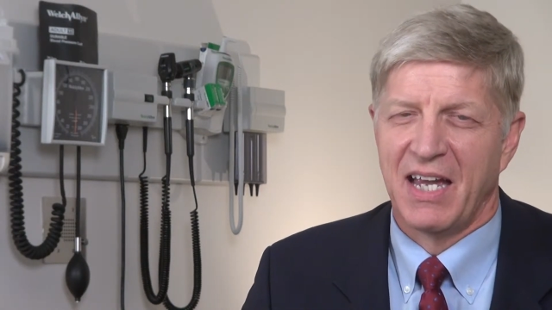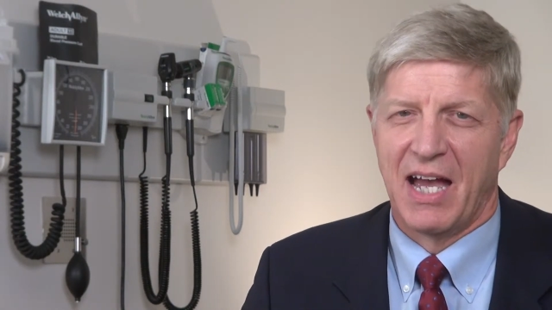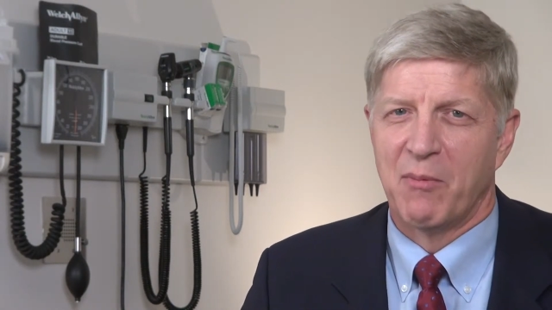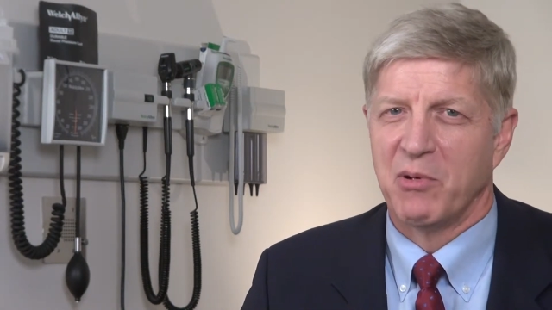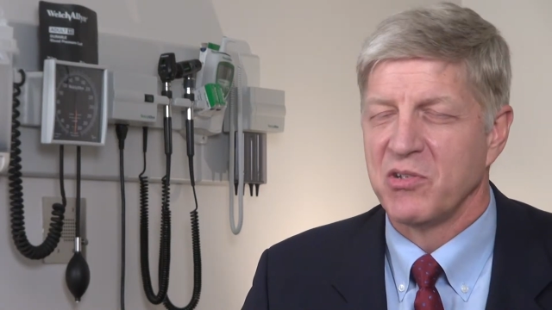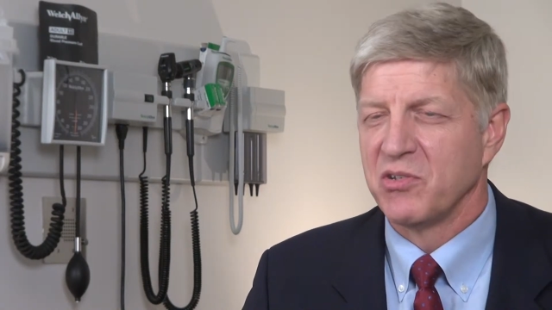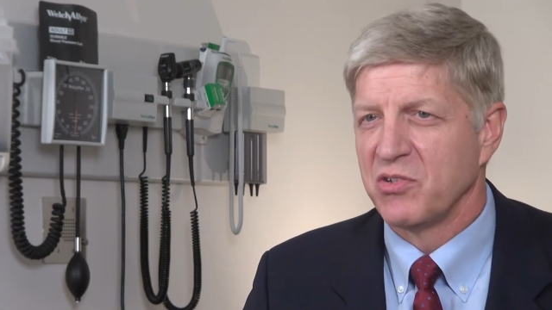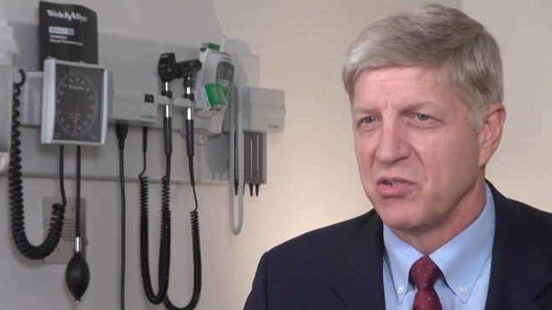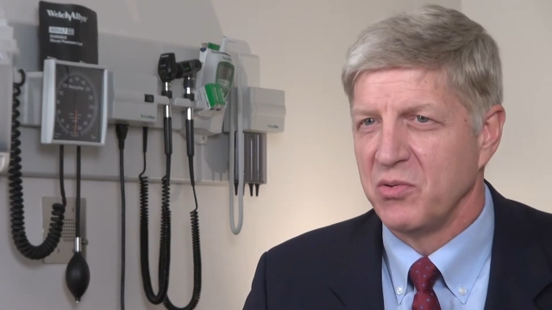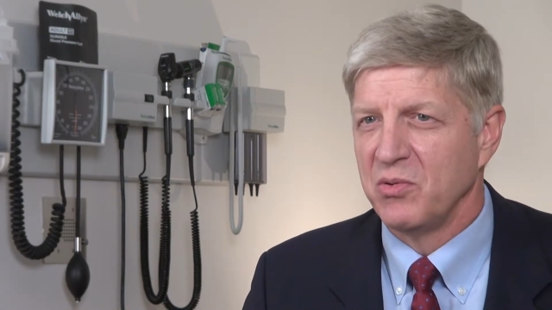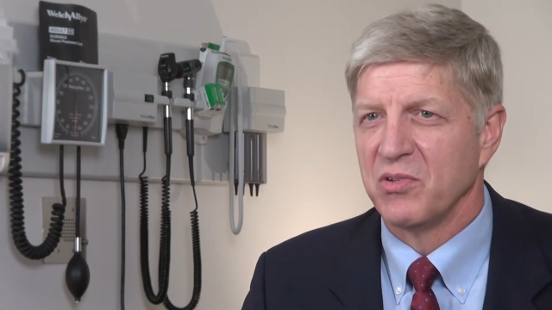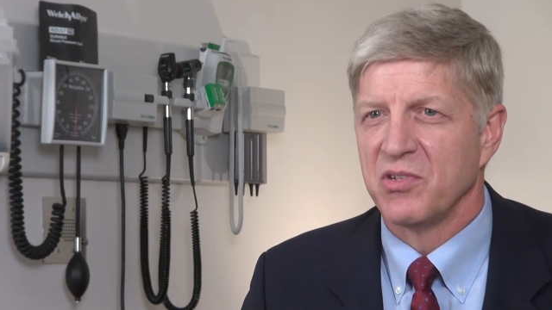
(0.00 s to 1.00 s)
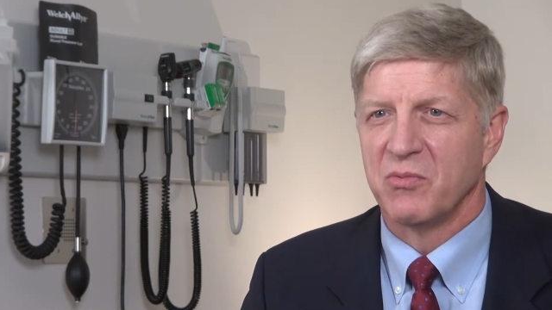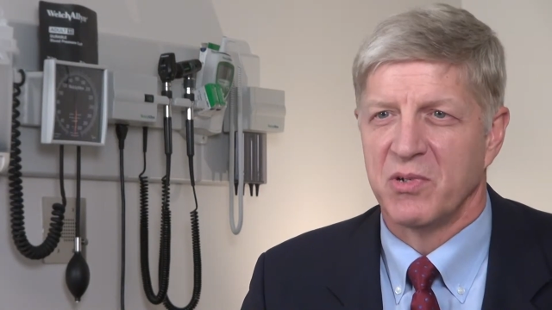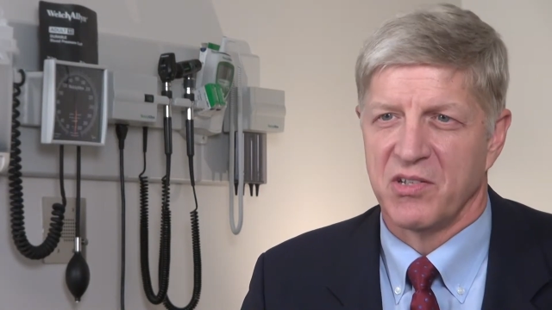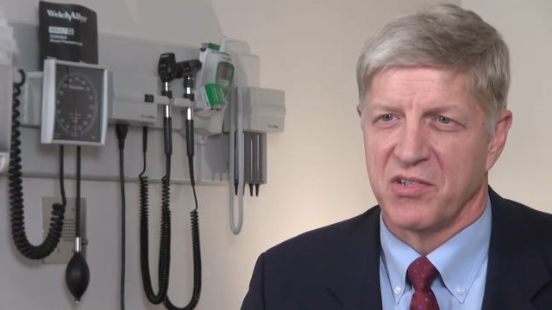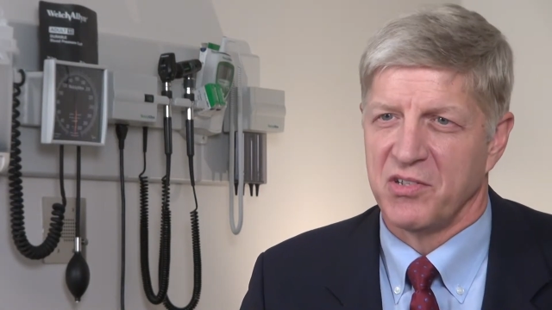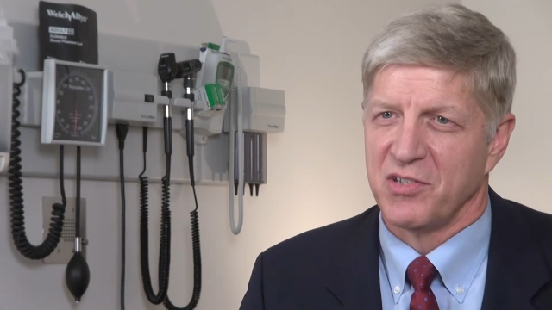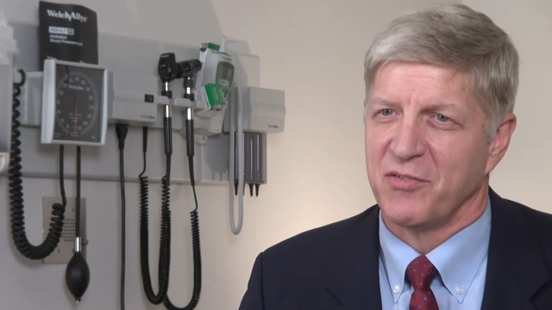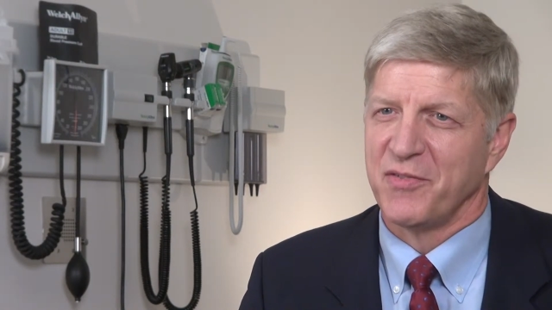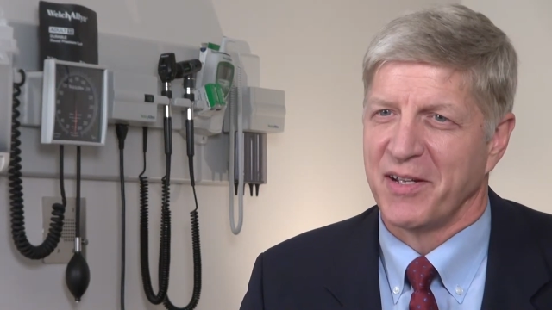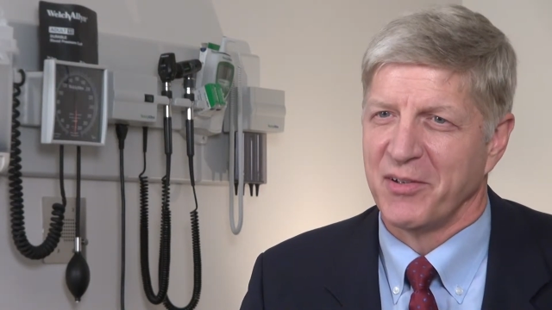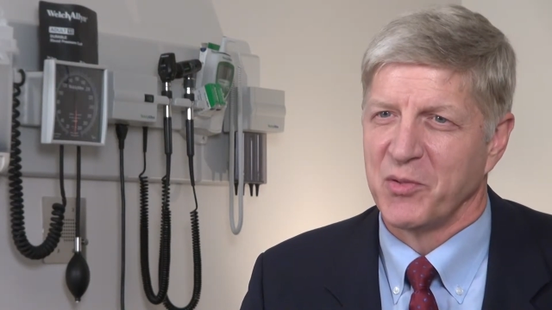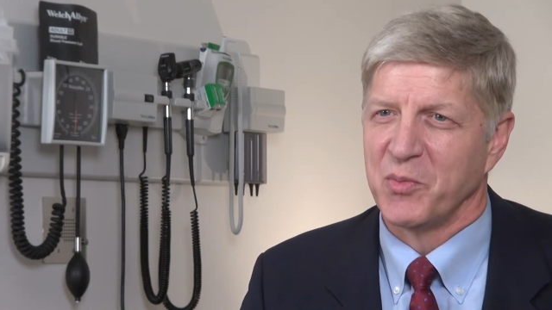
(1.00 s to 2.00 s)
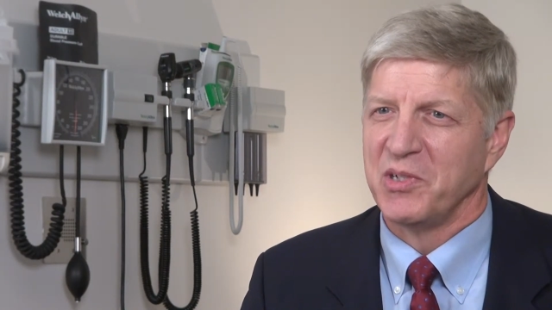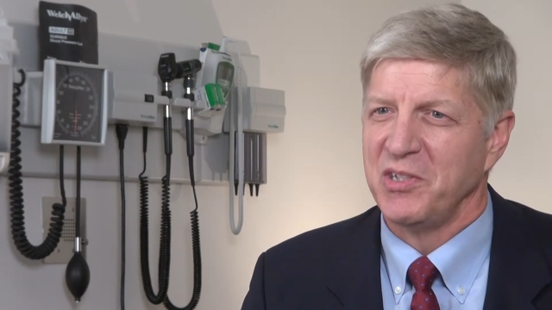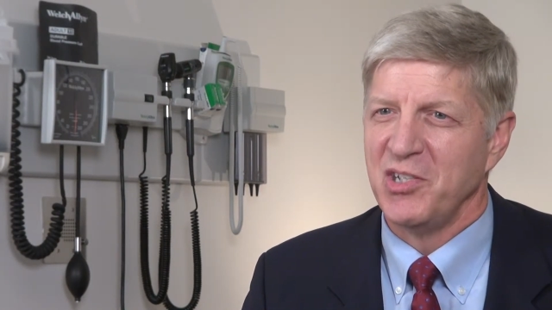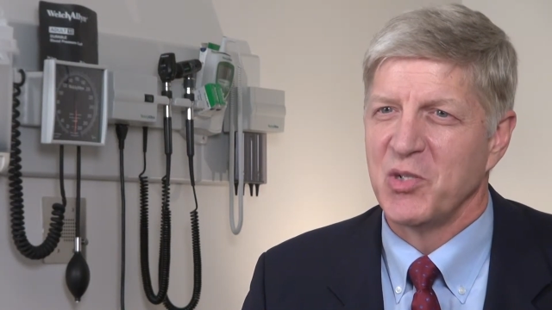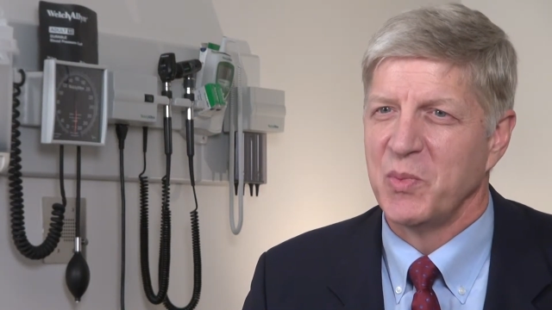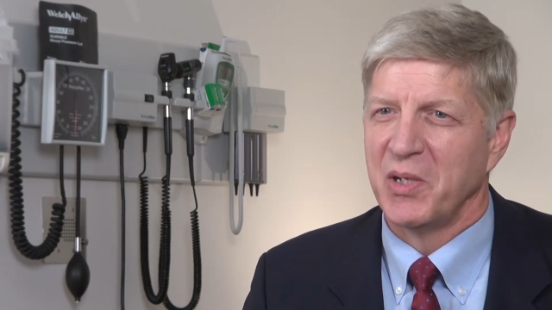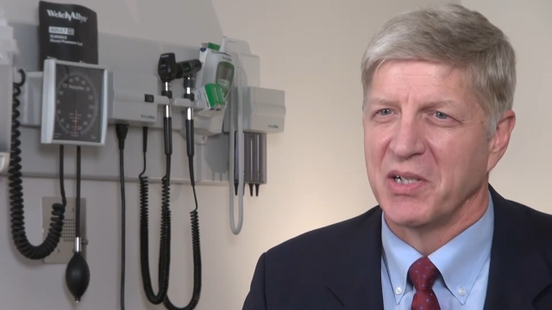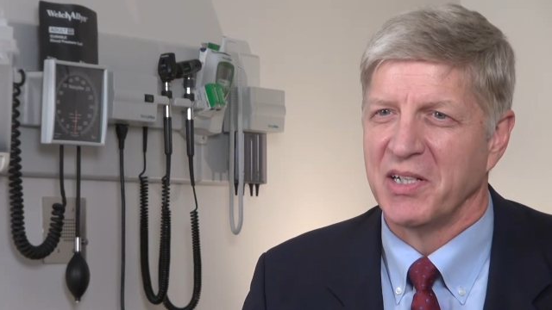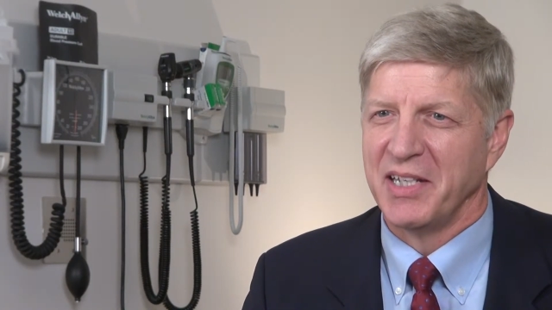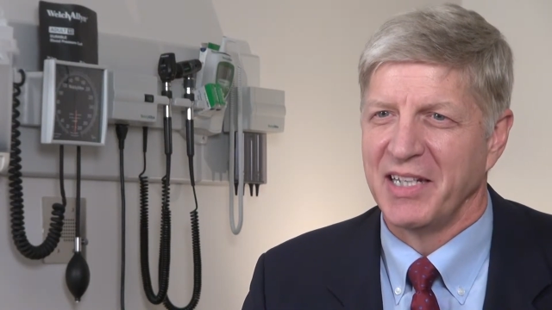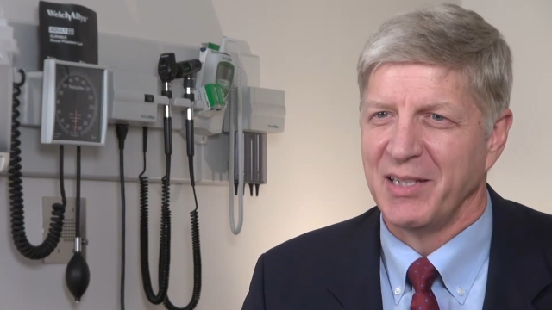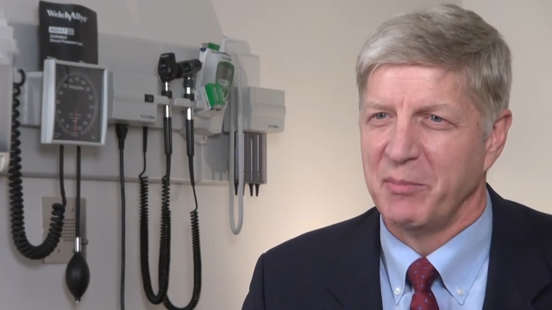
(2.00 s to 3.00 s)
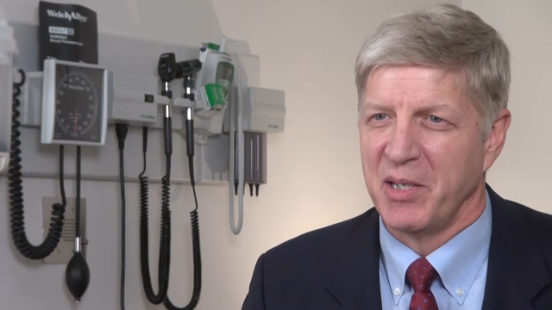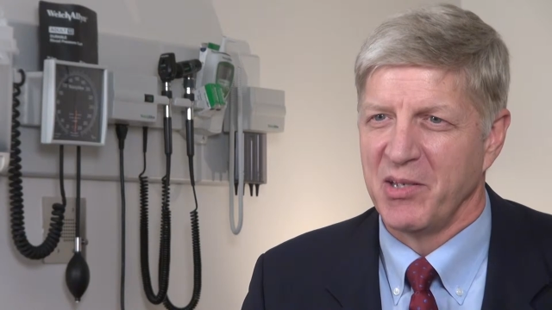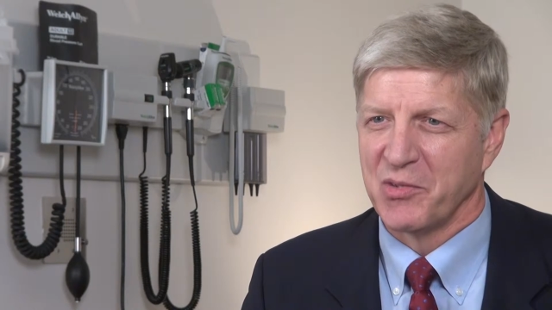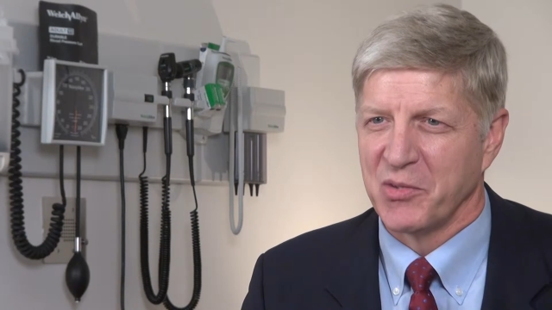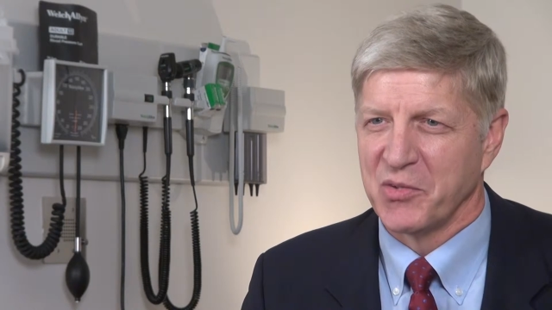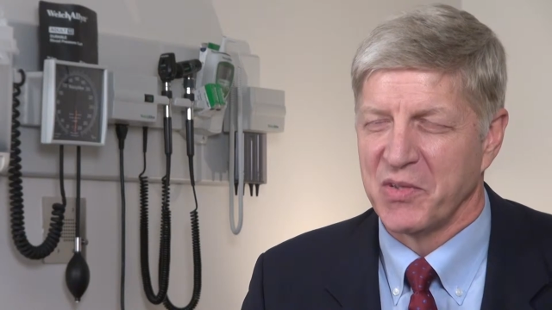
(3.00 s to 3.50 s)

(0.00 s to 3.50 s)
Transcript: how much the students, the residents, the fellows would teach me on a daily basis,